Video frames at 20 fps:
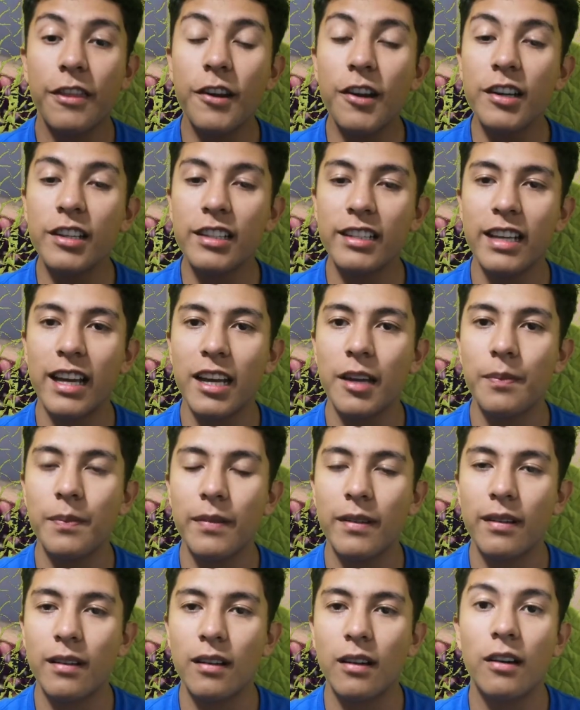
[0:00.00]
third type
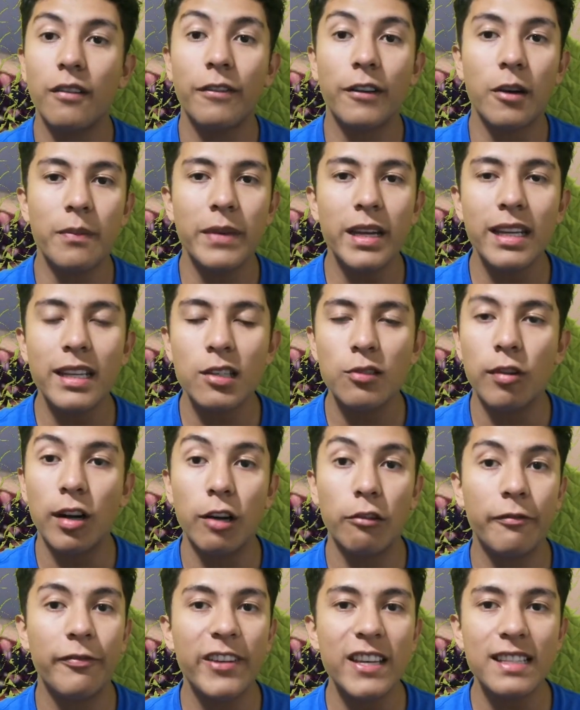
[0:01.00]
of committees we
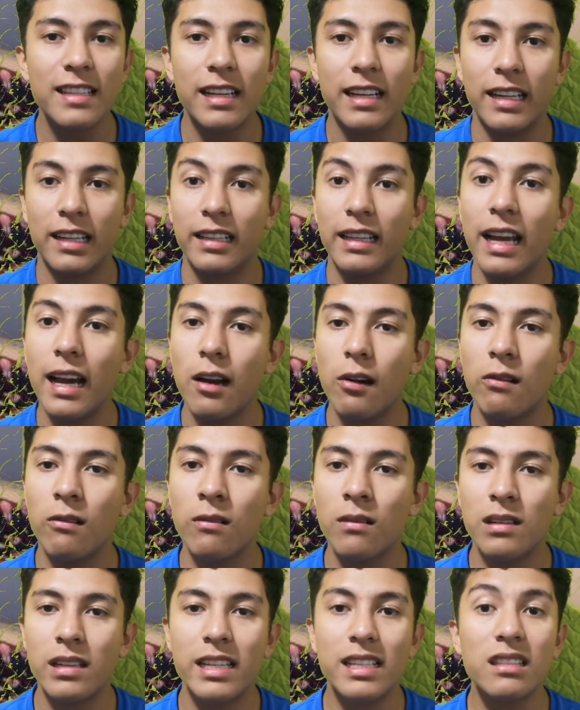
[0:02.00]
are visiting
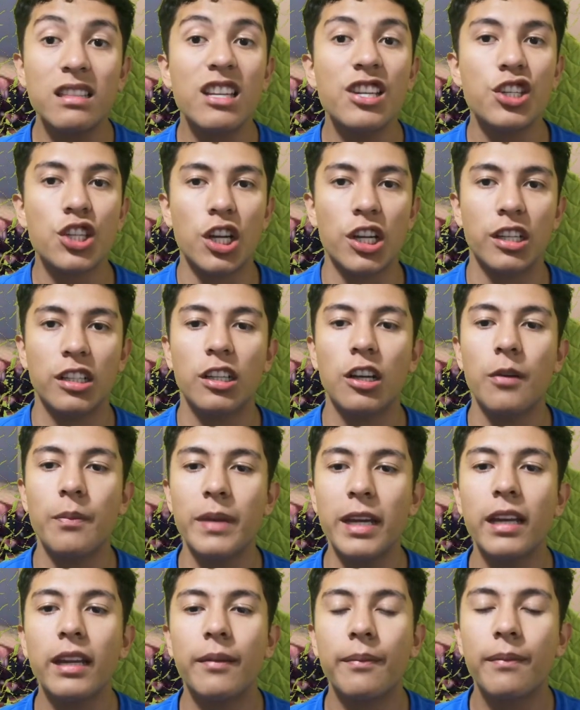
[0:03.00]
now is the Joint
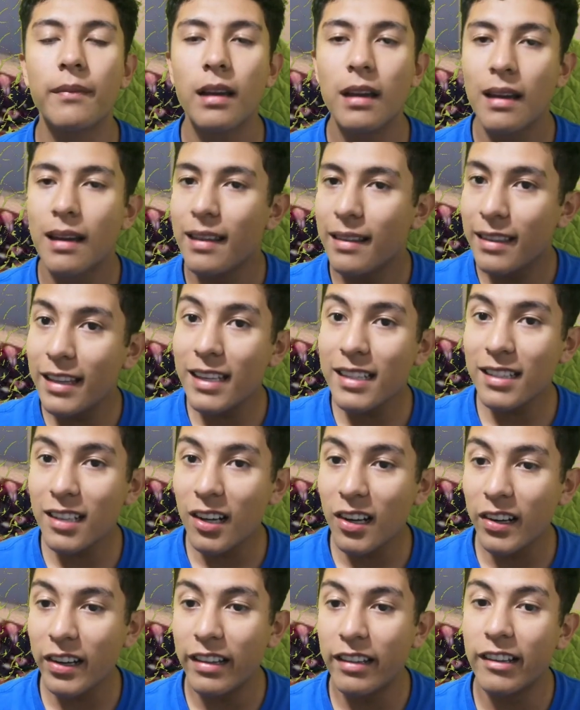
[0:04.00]
Committee. These
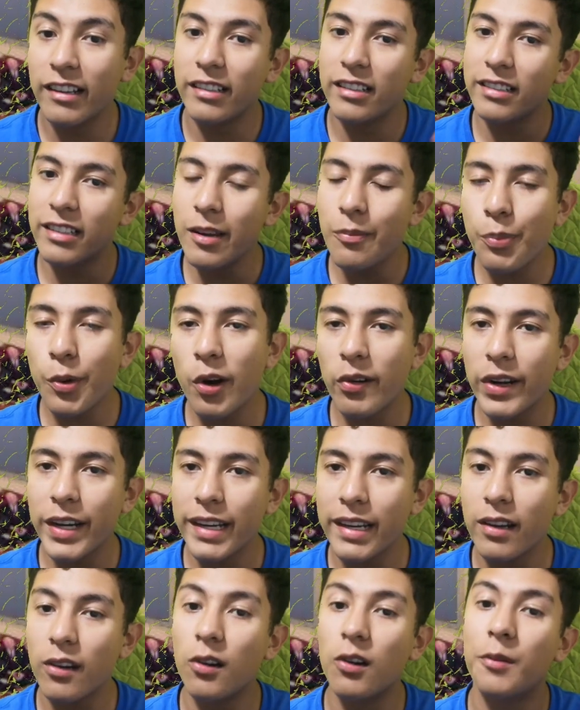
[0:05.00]
are either
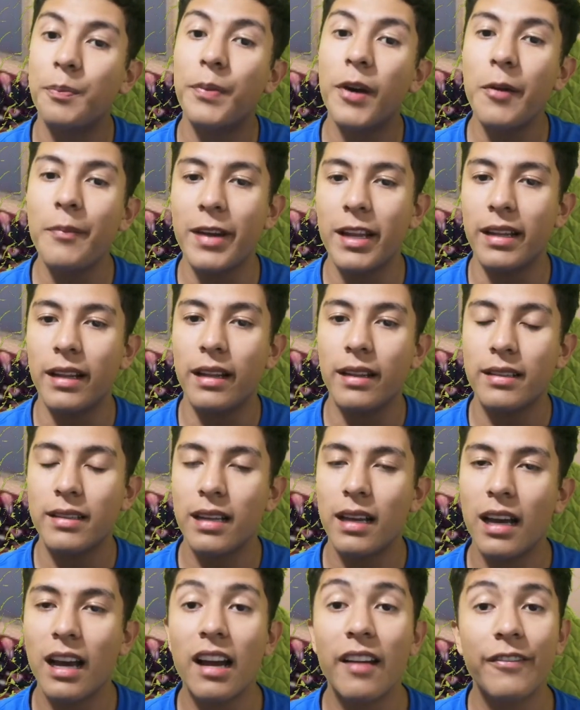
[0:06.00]
temporary or
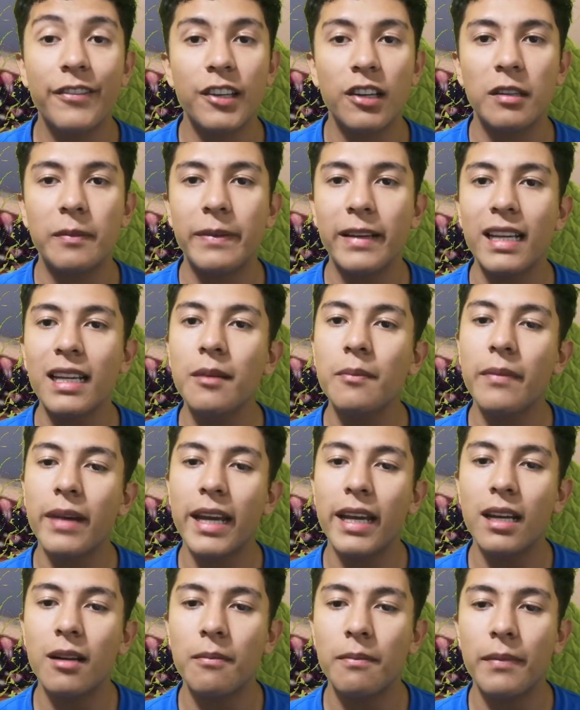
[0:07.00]
permanent, after being
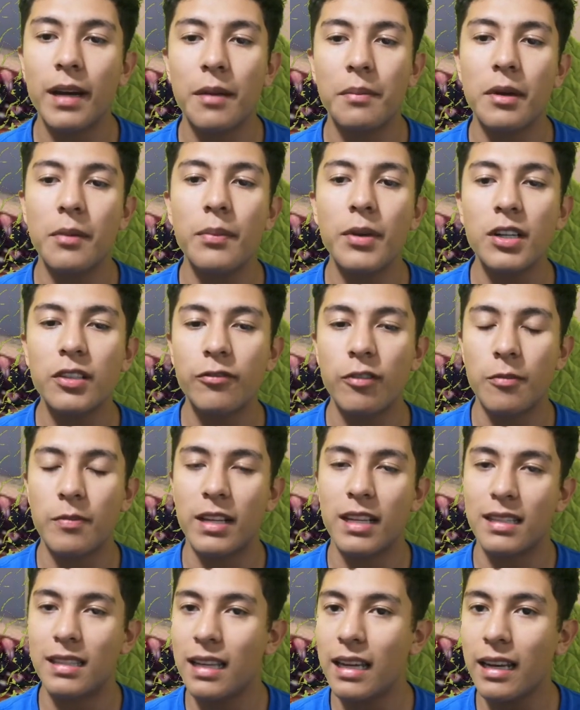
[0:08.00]
made by members
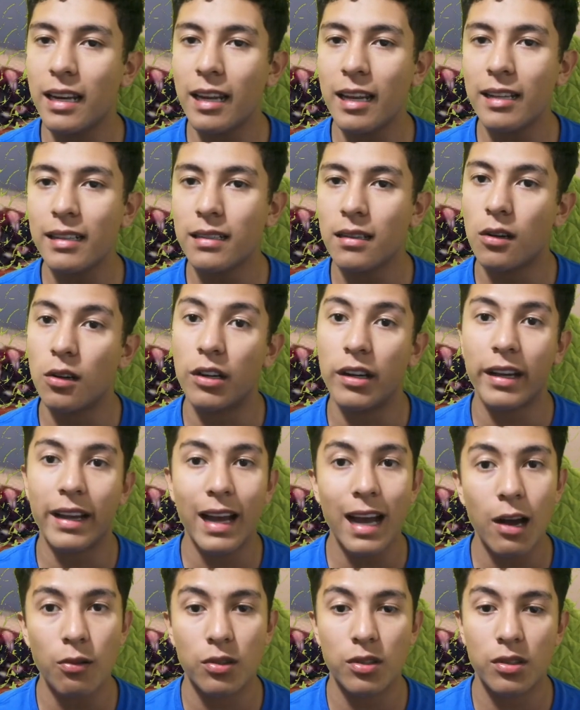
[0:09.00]
from the Senate or the
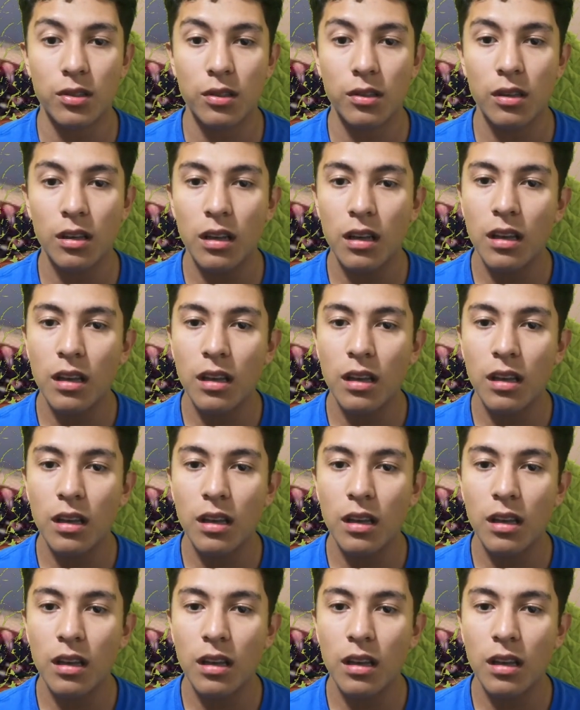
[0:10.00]
House.